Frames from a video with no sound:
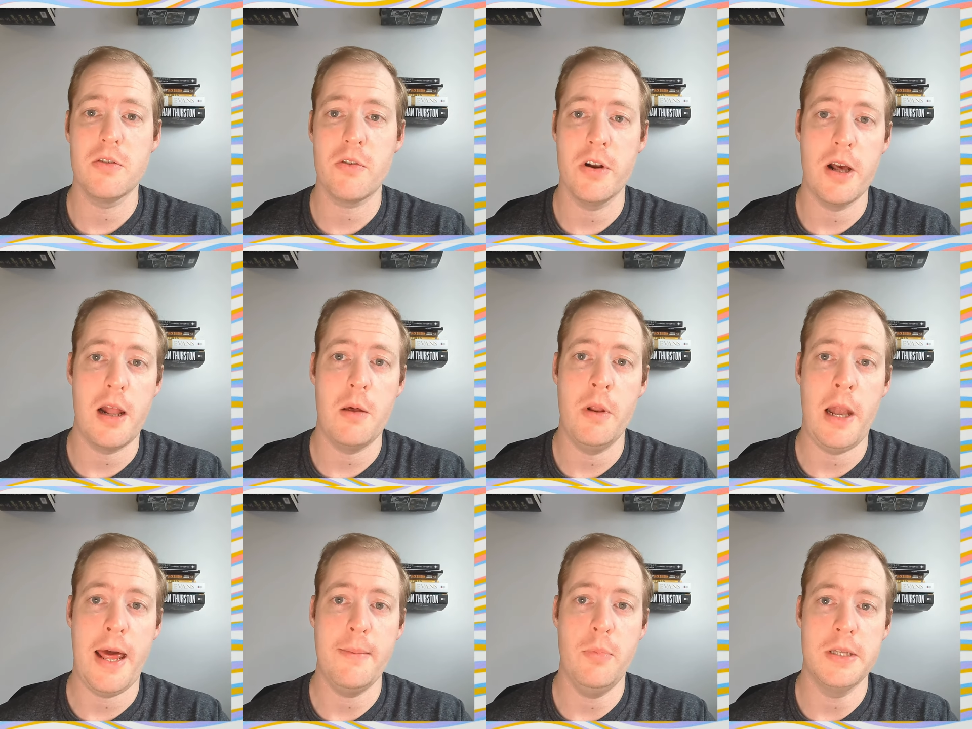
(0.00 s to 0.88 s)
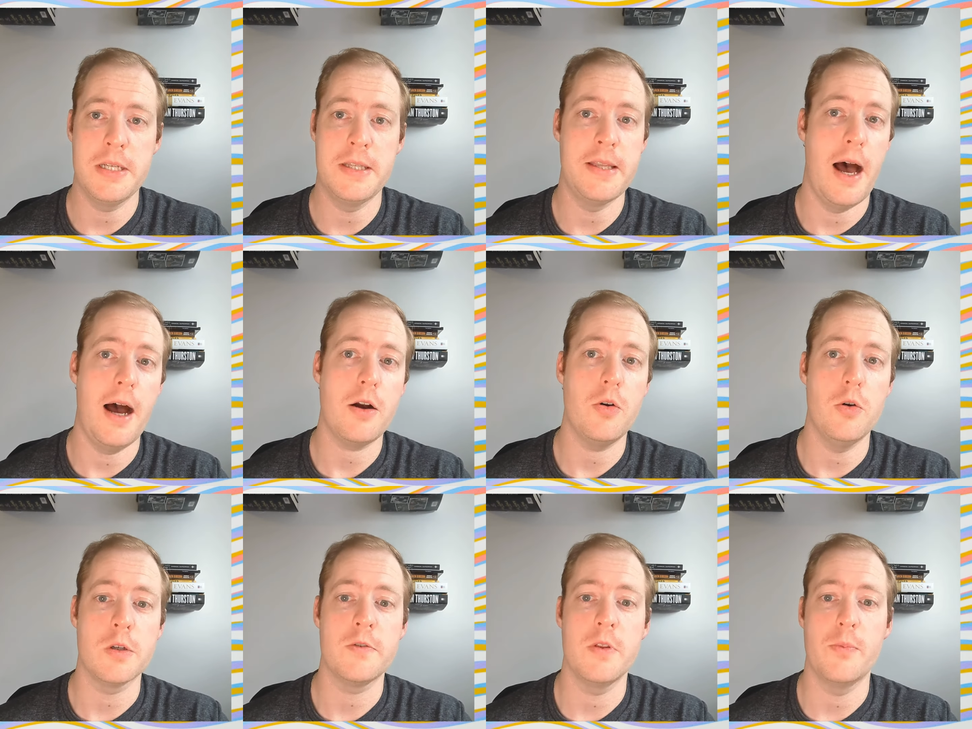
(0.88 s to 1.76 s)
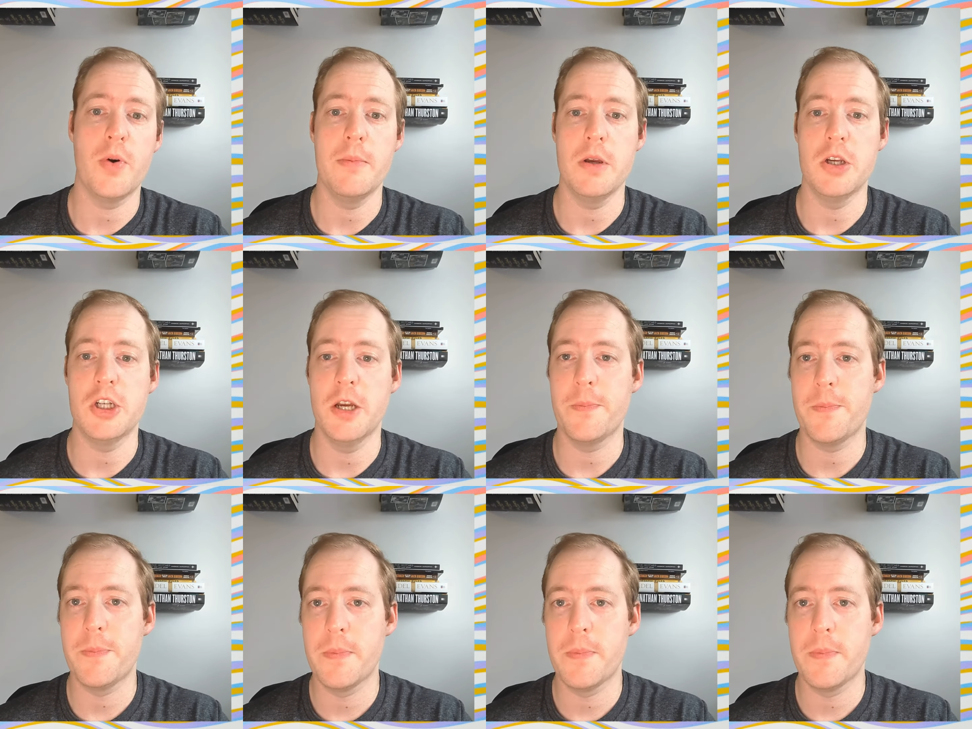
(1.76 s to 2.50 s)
Cronulla were labelled as a dark horse for the premiership.